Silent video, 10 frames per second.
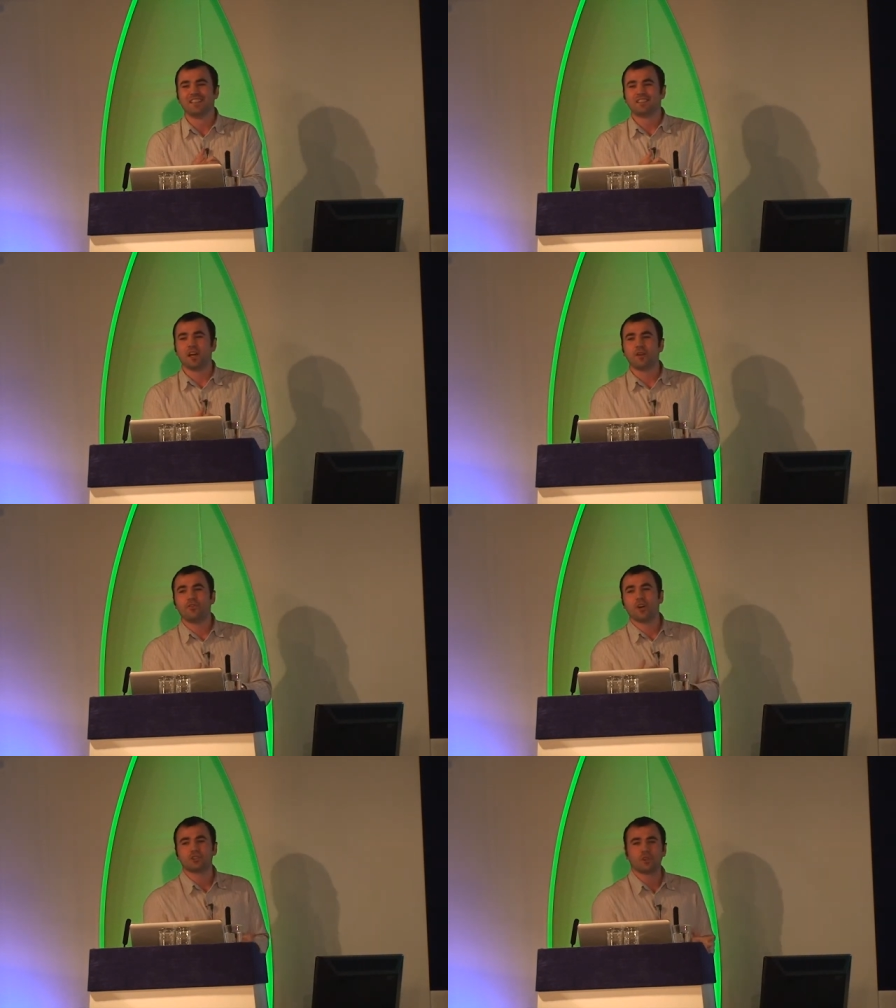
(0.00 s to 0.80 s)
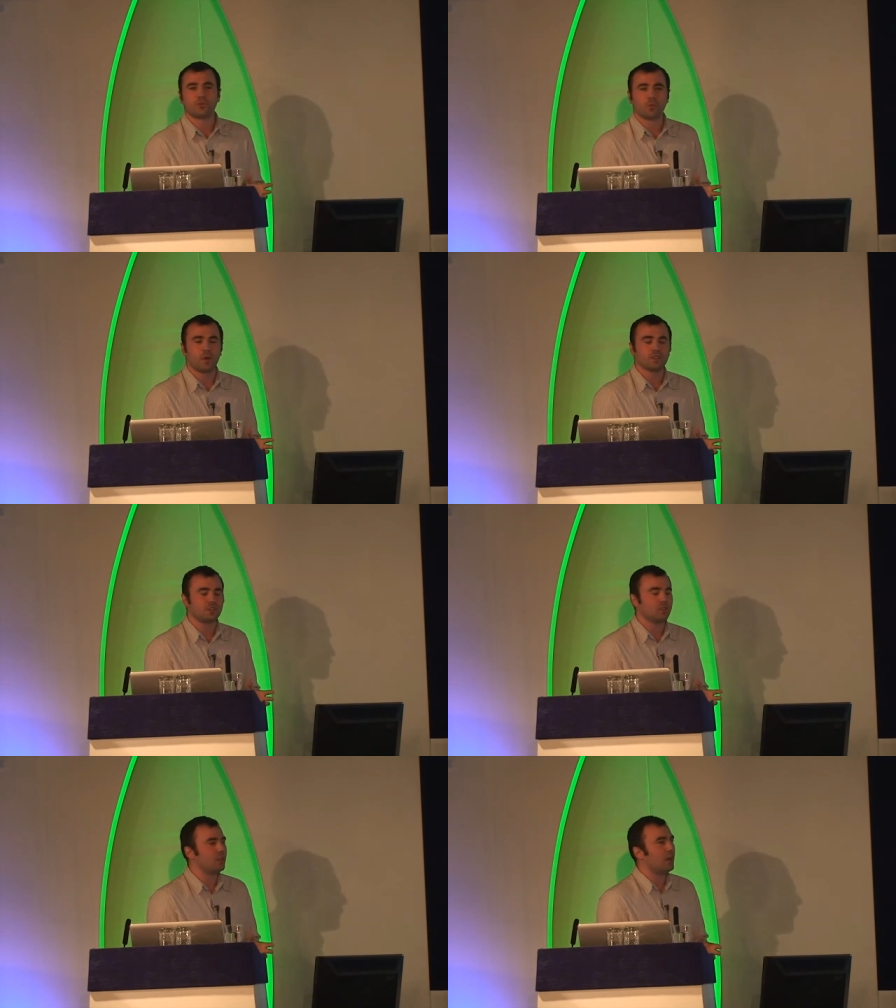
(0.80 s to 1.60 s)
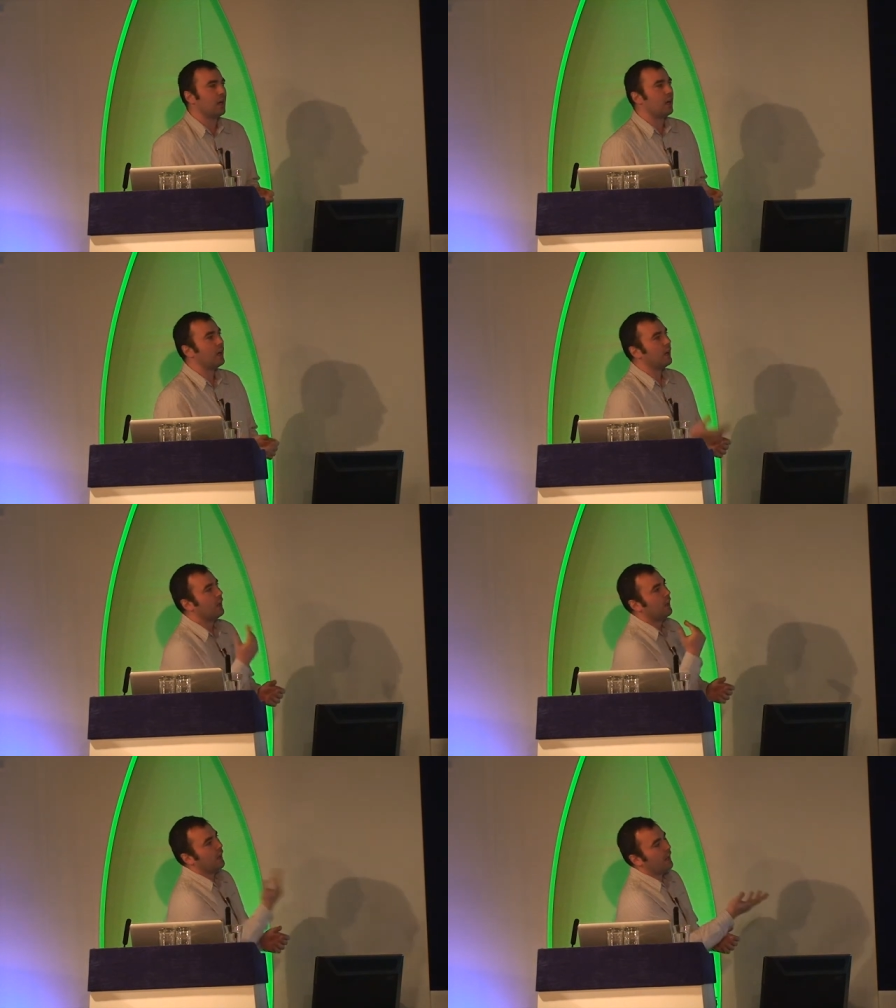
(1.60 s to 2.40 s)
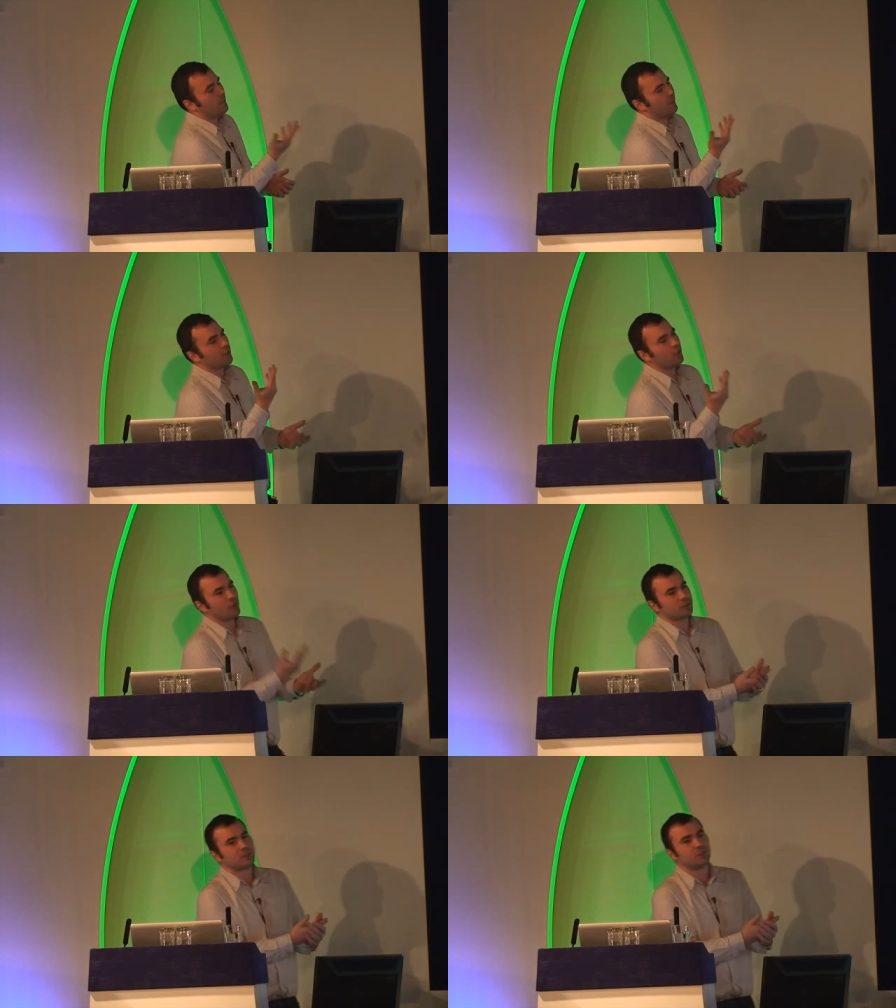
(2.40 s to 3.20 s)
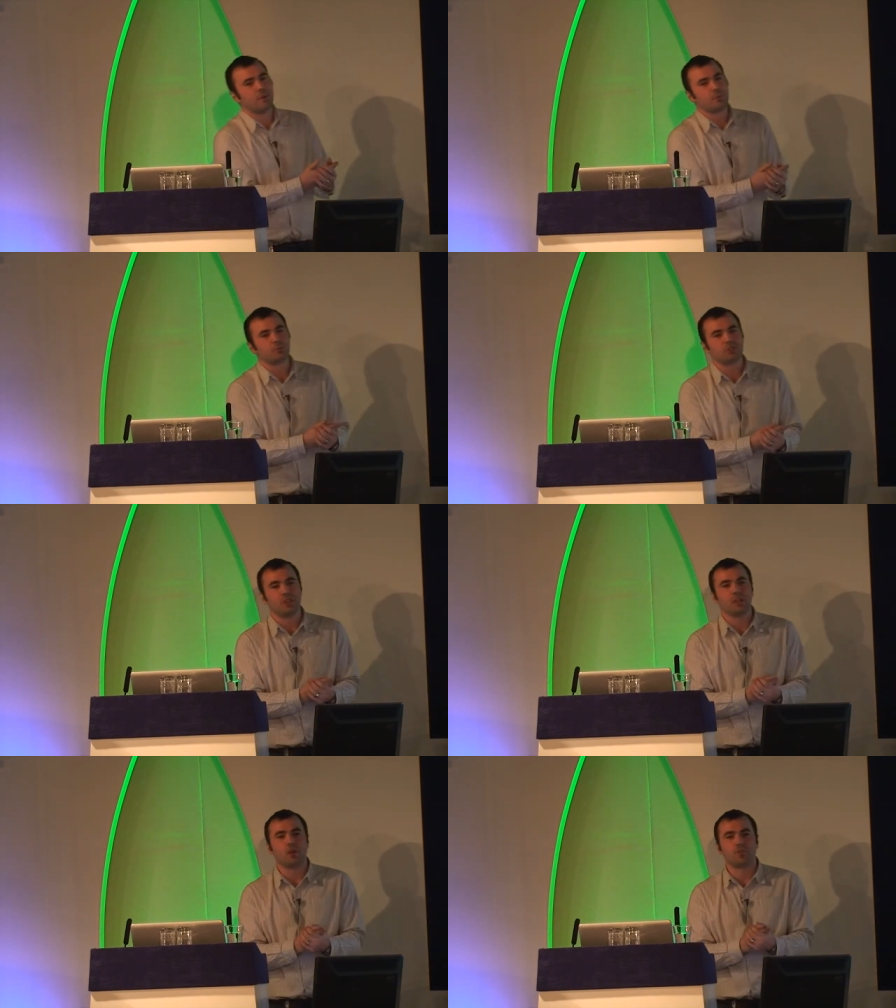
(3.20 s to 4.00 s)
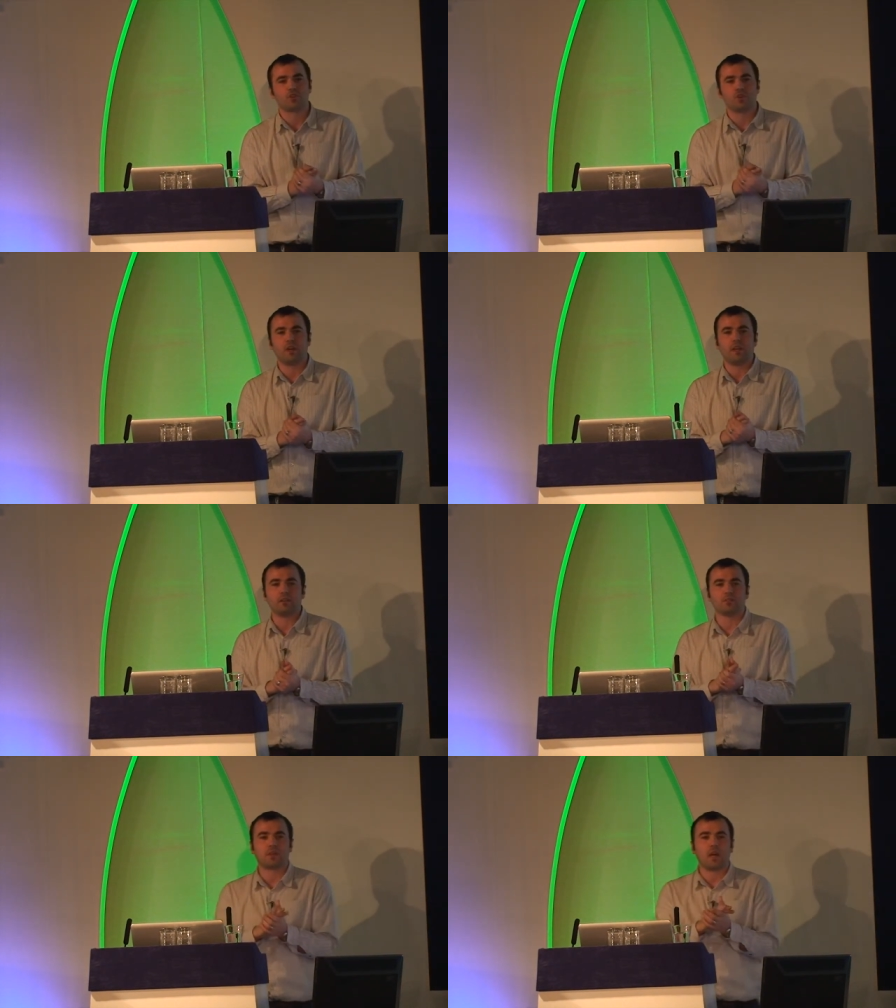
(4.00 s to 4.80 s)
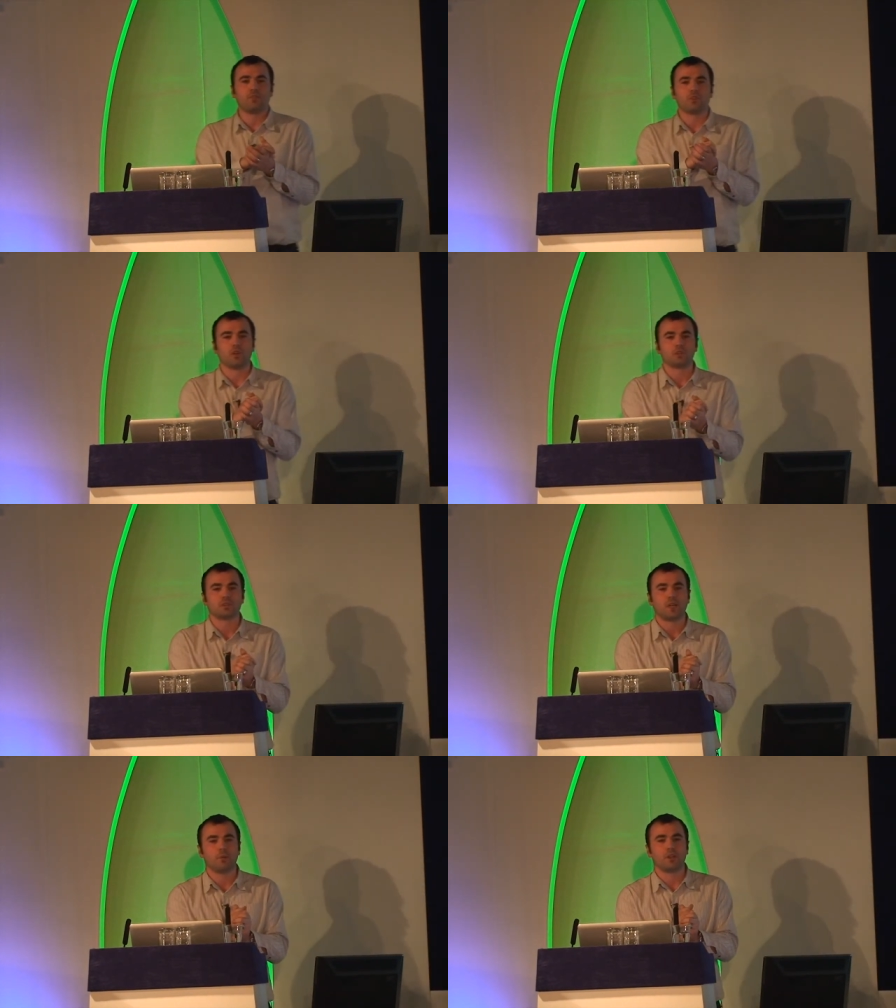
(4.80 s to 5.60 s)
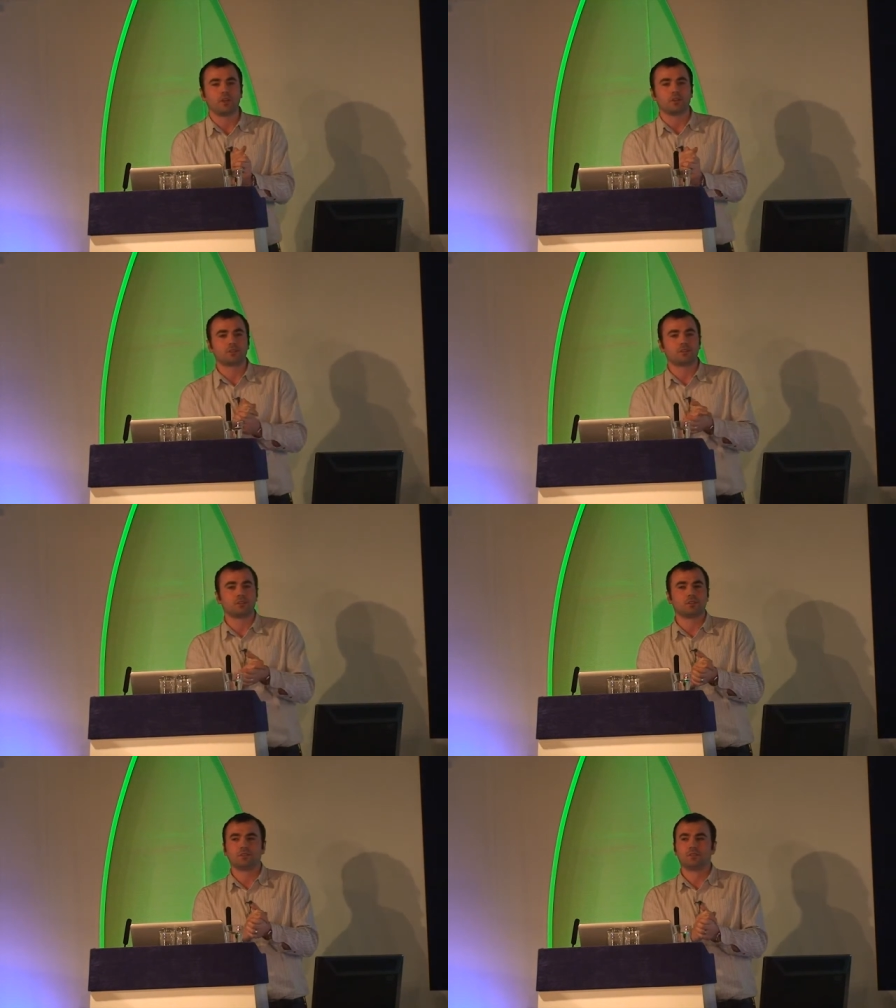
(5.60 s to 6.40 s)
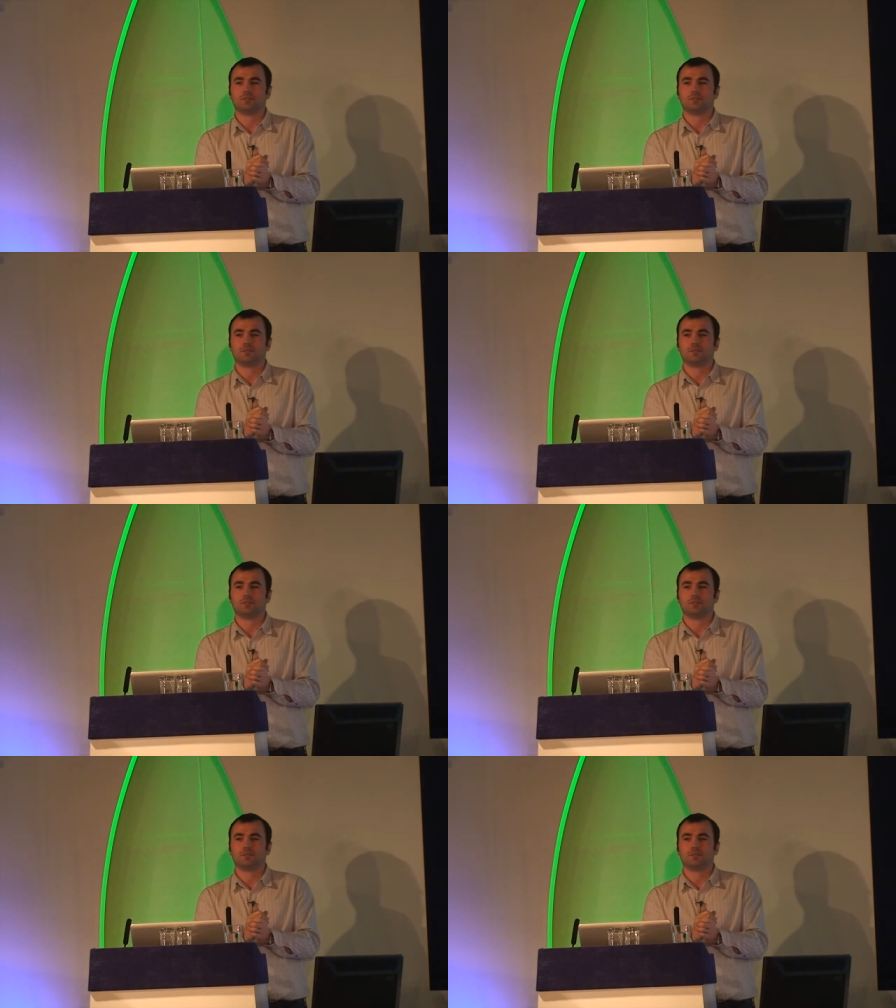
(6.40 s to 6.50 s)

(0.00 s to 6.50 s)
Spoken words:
So first off question, how many dots do people see on the screen? Count the dots. How many dots?